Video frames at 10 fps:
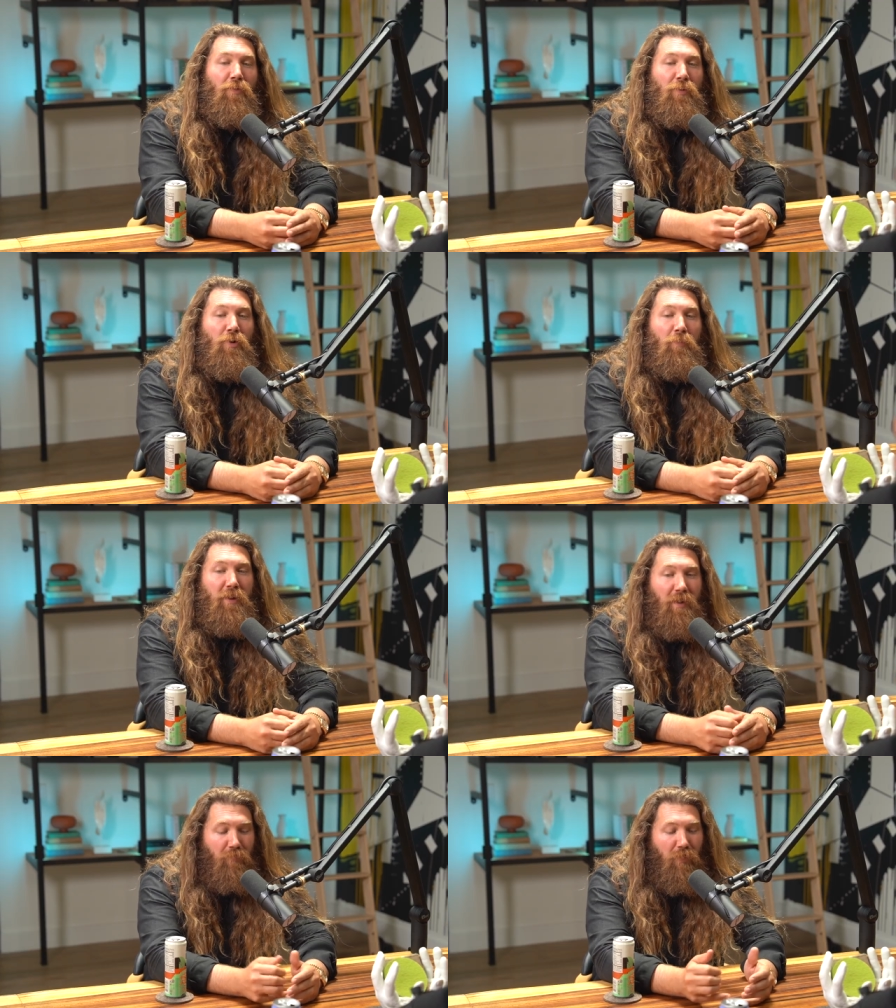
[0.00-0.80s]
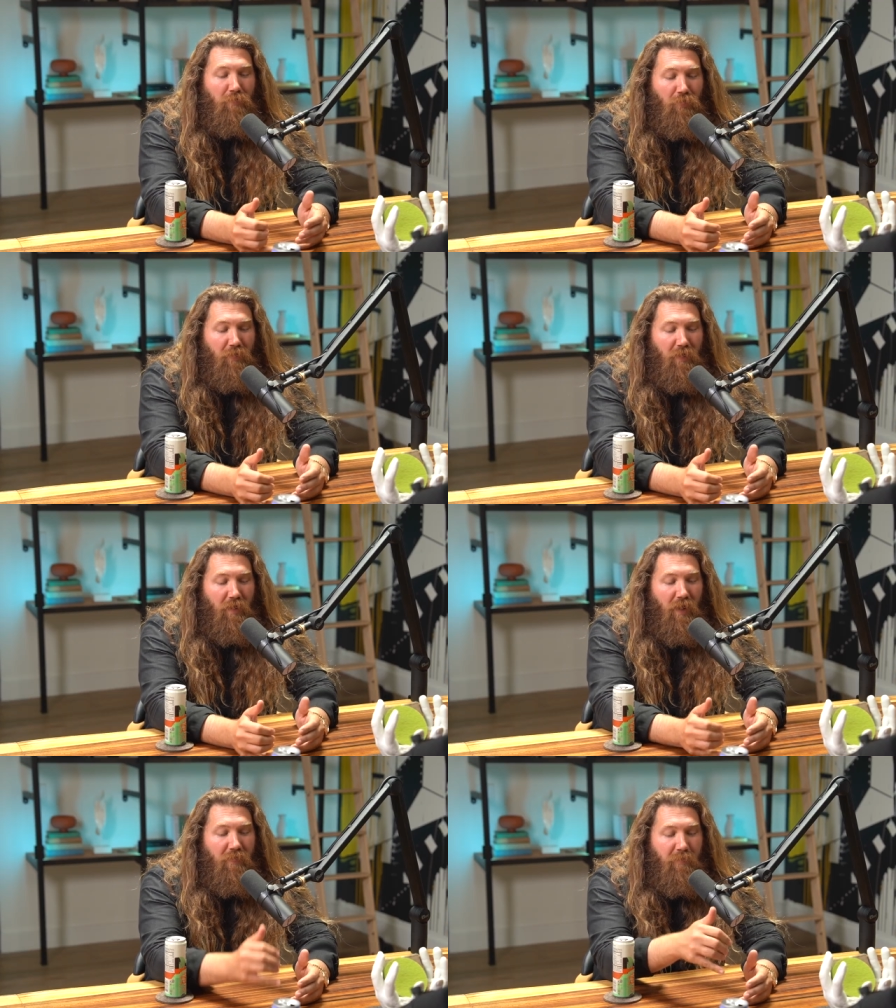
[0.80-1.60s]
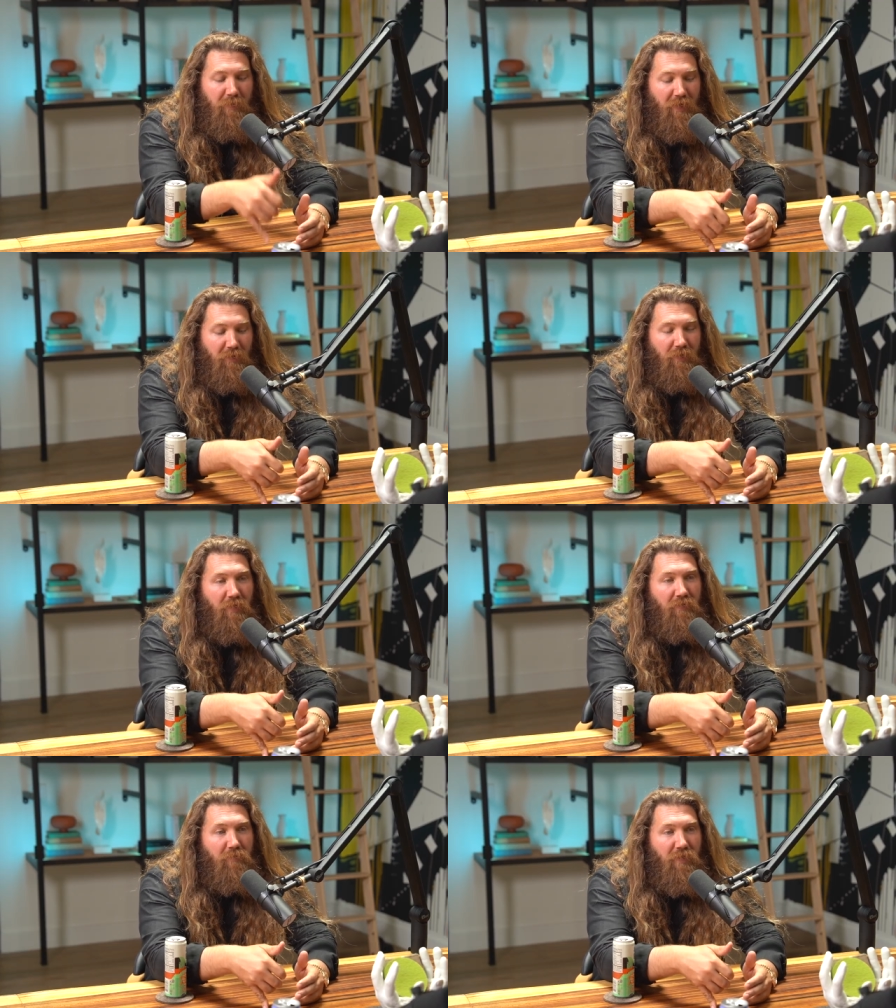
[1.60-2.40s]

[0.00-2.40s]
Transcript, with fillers: know, we're opening up one more on the pier in Huntington